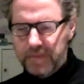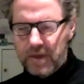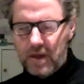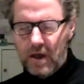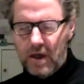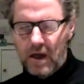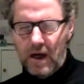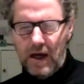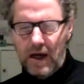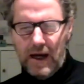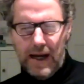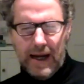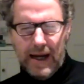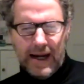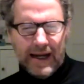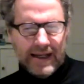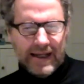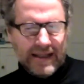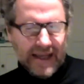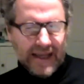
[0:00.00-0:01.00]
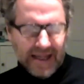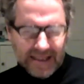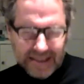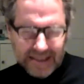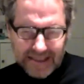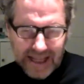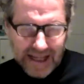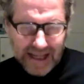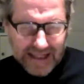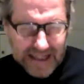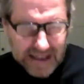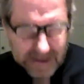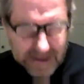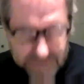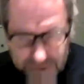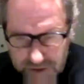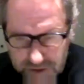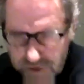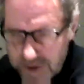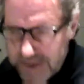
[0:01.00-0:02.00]
Uh, and I guess that
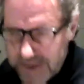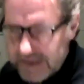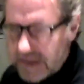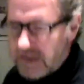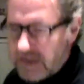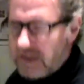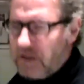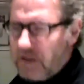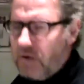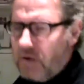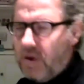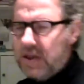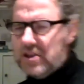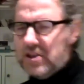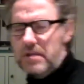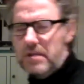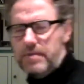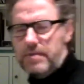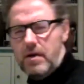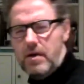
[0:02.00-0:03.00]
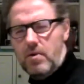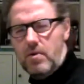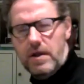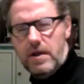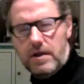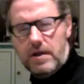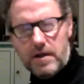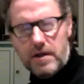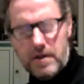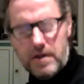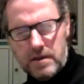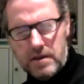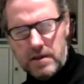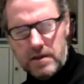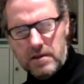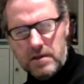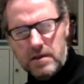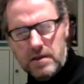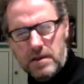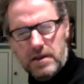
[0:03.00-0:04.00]
even raises a question about whether
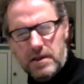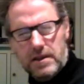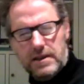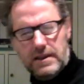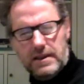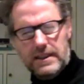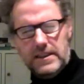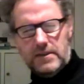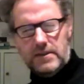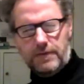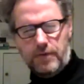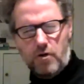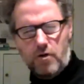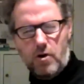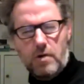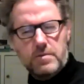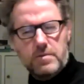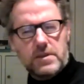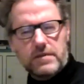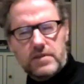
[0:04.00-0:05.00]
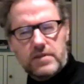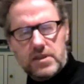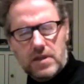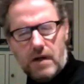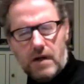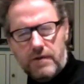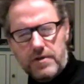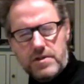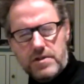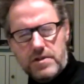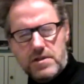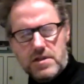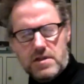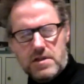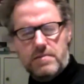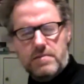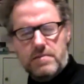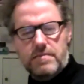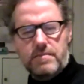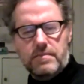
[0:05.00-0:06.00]
these forms of
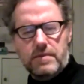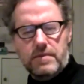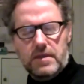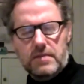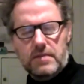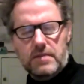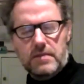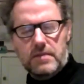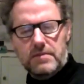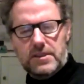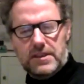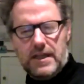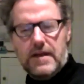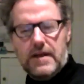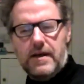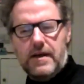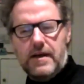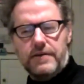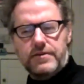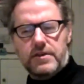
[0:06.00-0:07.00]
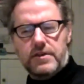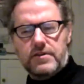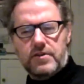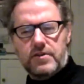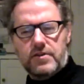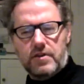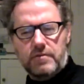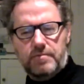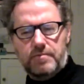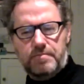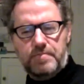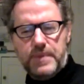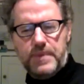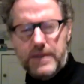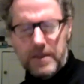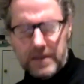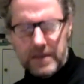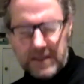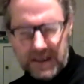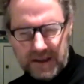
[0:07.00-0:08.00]
sovereignism themselves are sort of
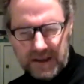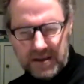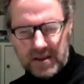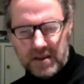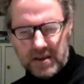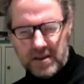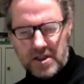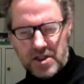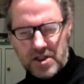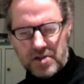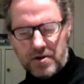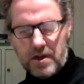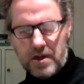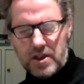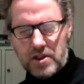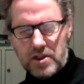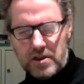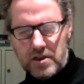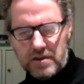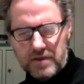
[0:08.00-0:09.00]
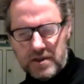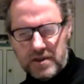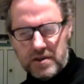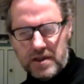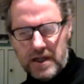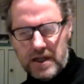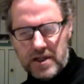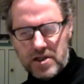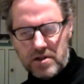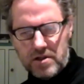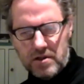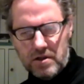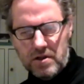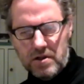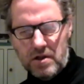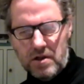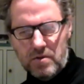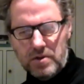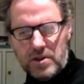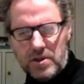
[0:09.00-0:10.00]
built into the structure of international
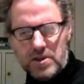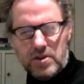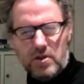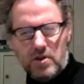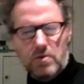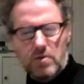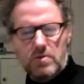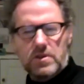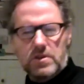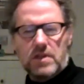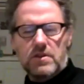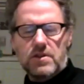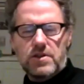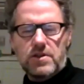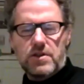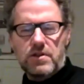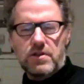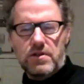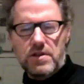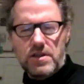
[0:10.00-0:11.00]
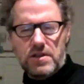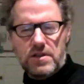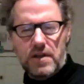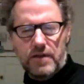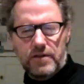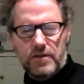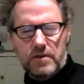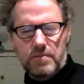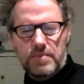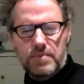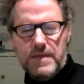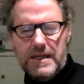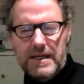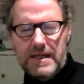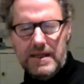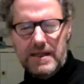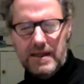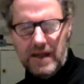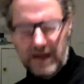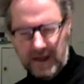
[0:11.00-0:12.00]
law, which has always understood itself to
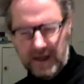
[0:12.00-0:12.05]
be